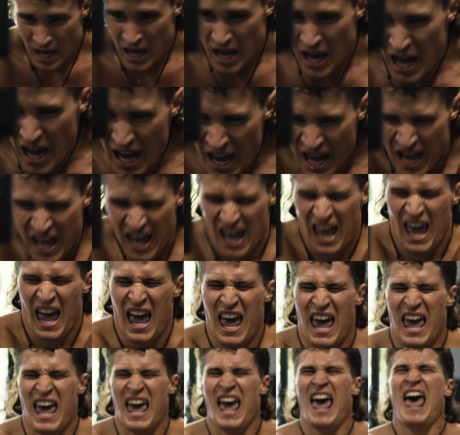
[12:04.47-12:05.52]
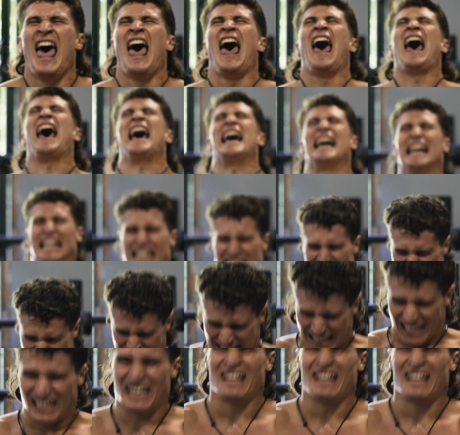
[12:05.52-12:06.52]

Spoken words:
Come on, big pull, big pull.